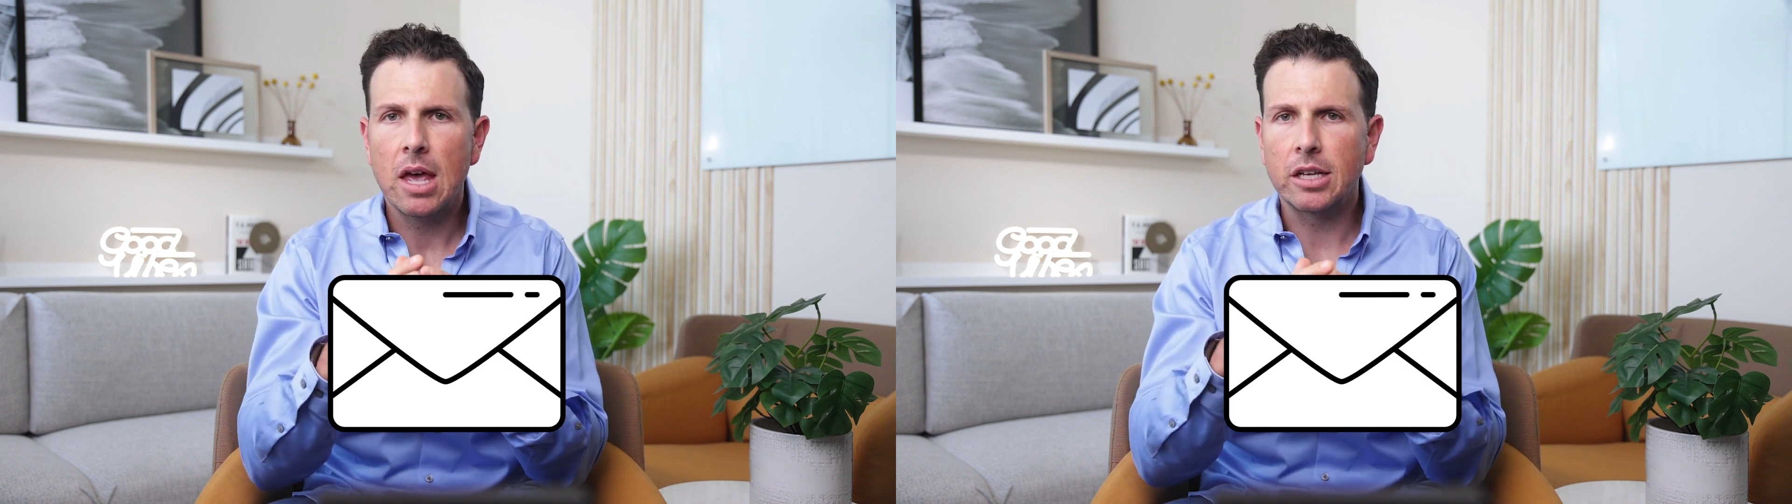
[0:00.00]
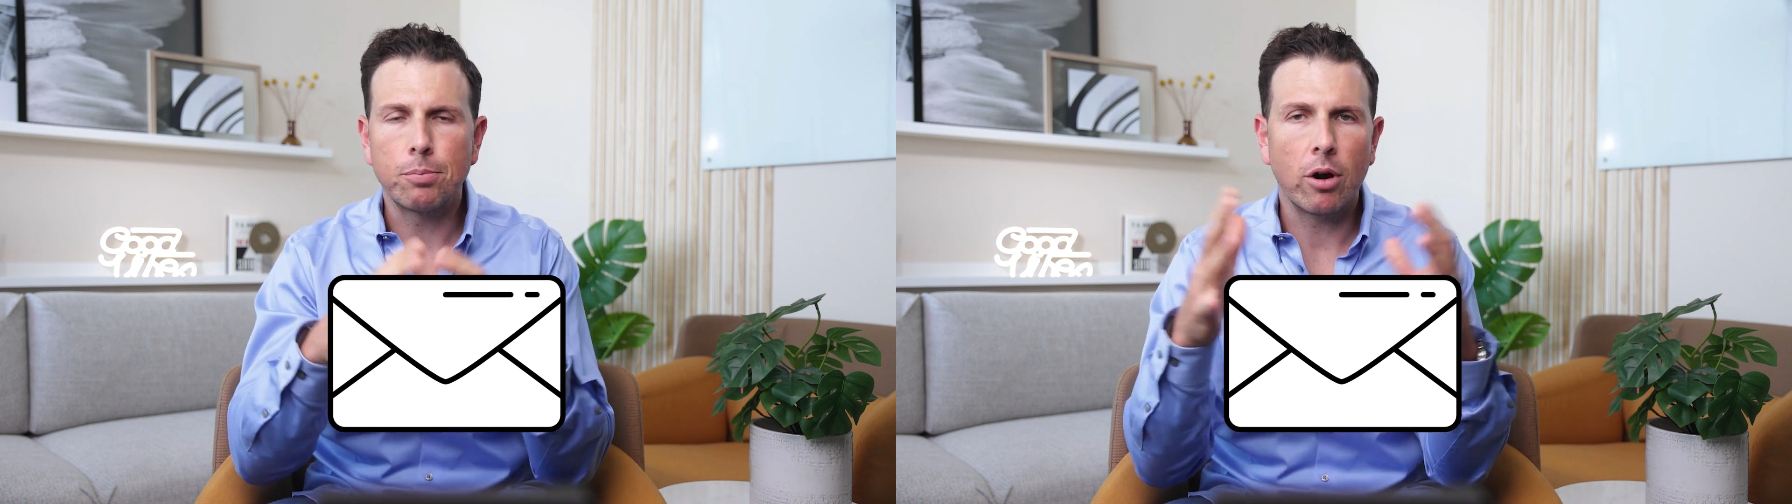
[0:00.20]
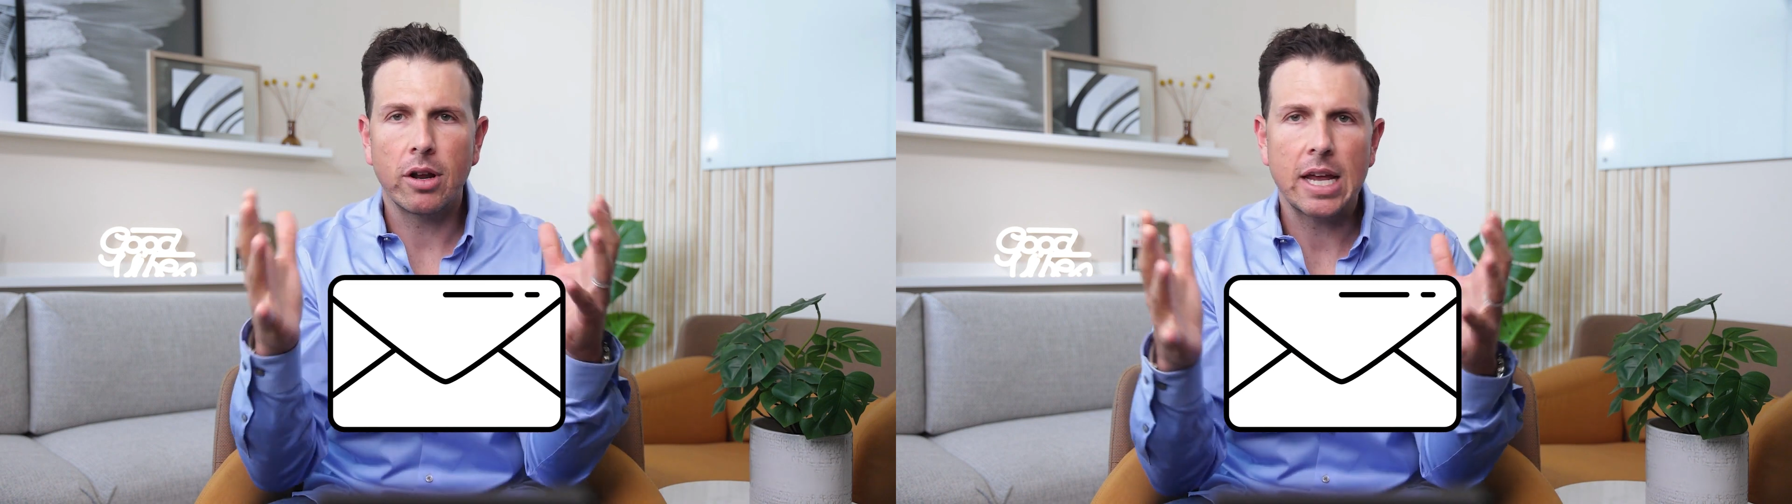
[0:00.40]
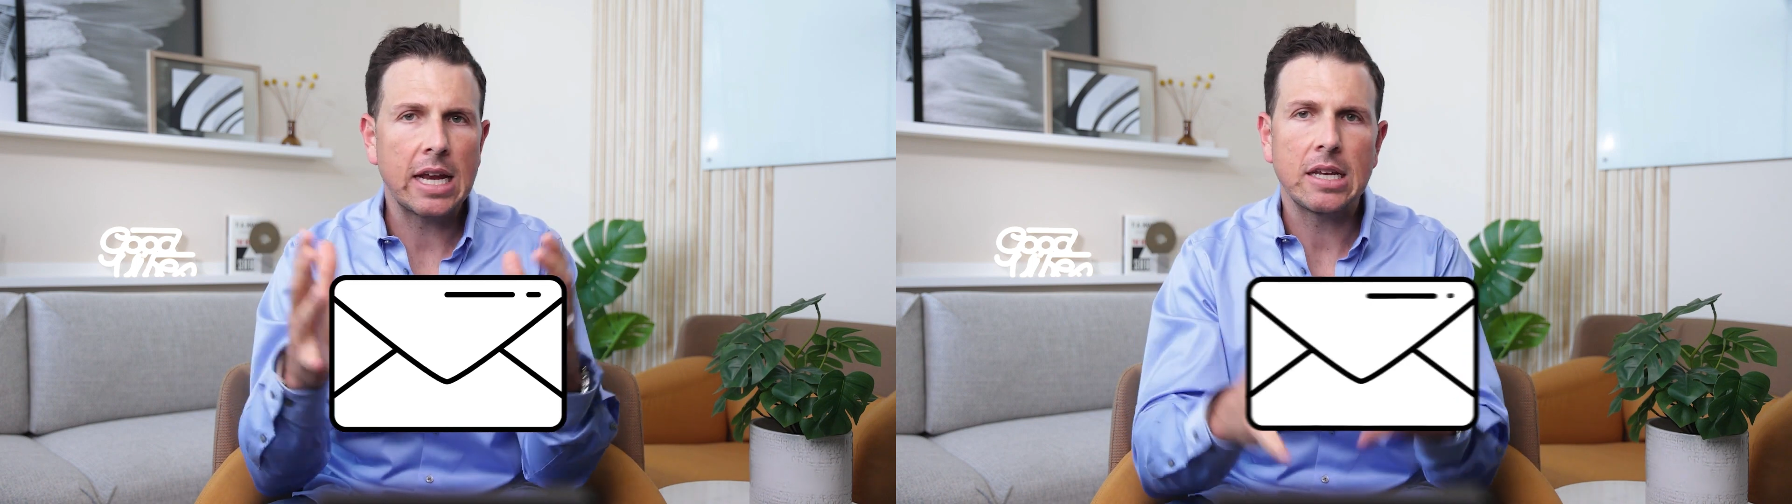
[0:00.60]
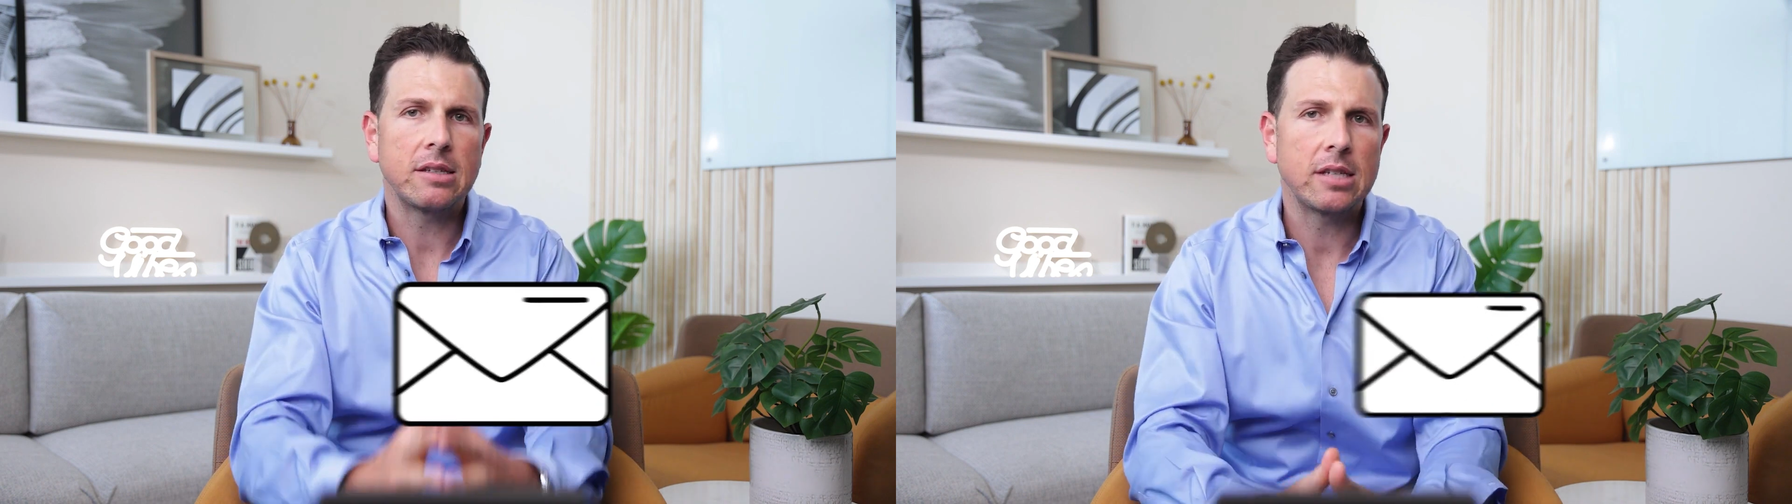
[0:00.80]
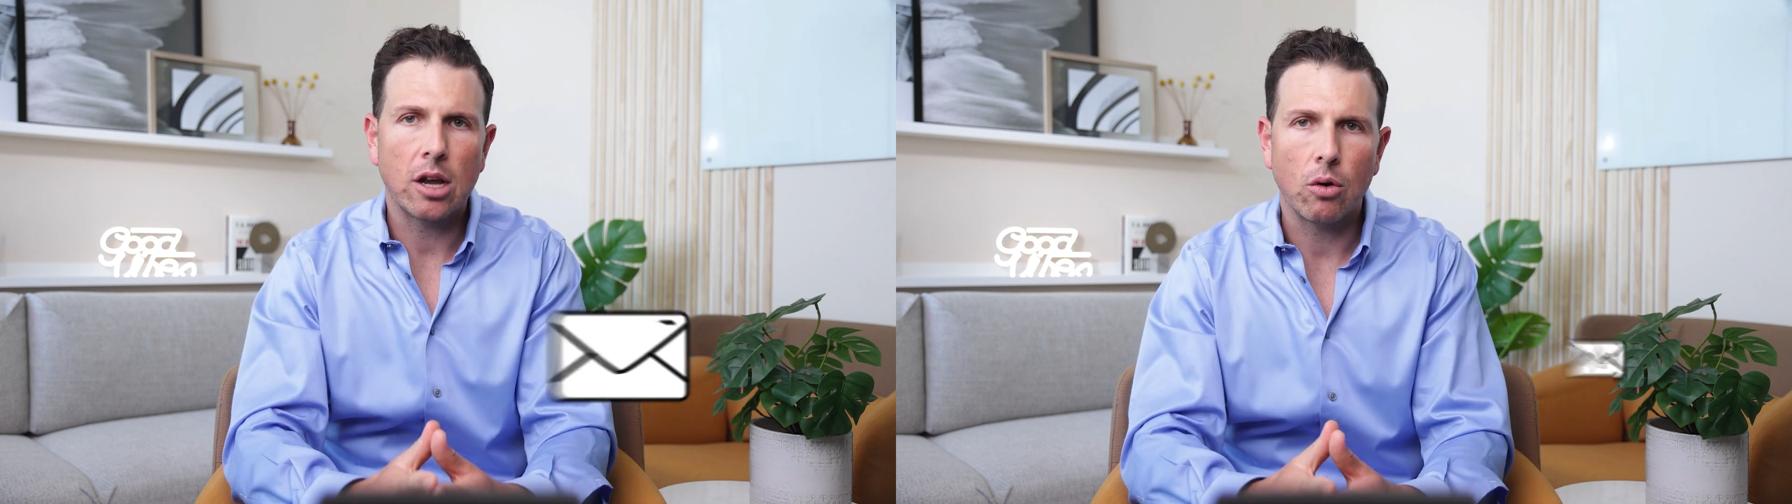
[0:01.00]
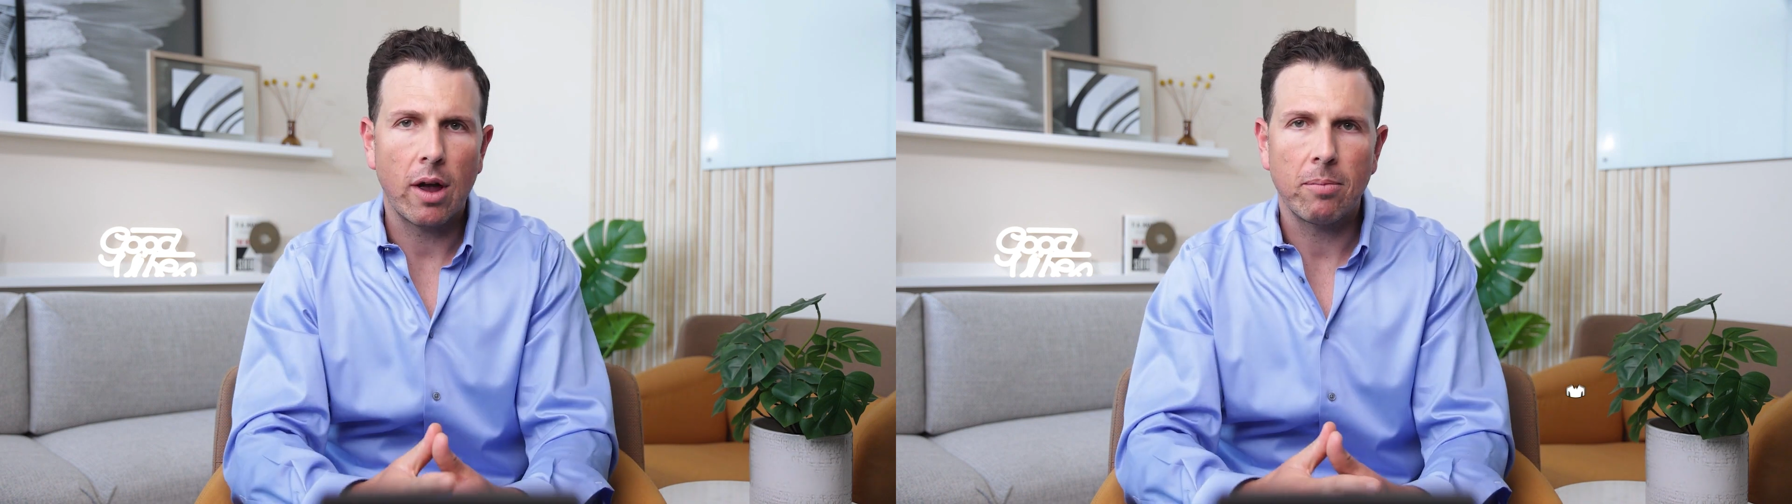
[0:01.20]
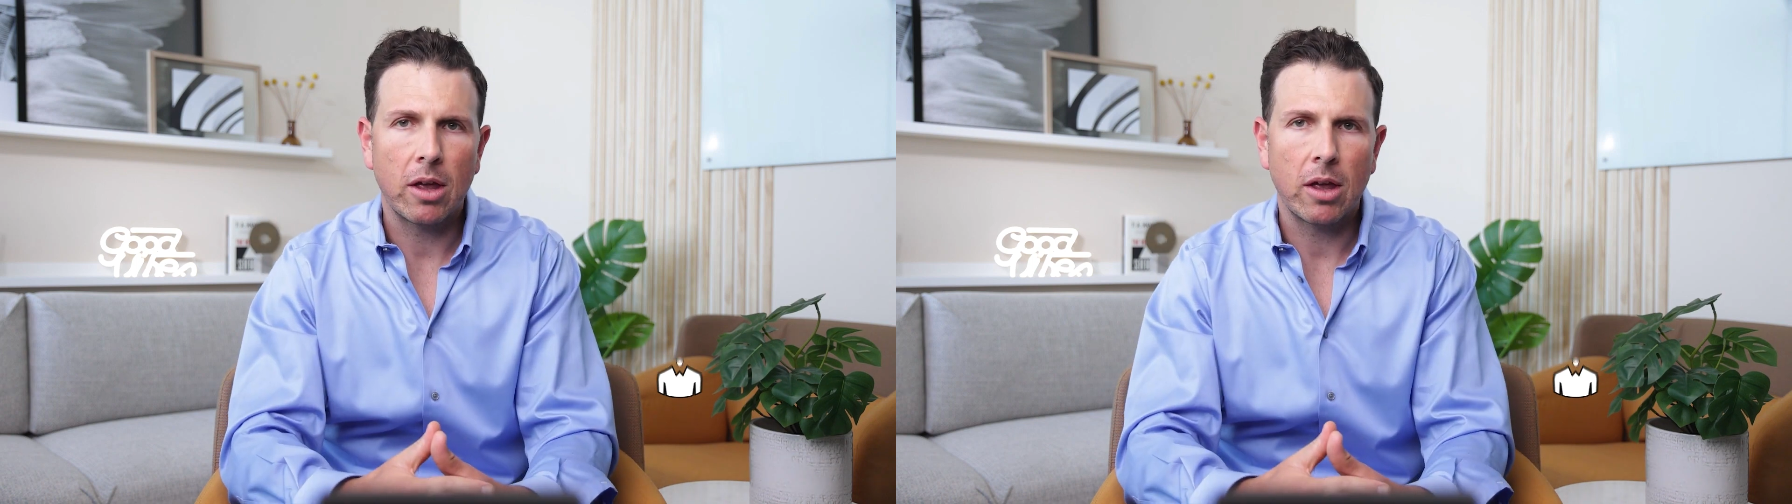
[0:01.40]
as part of any CRM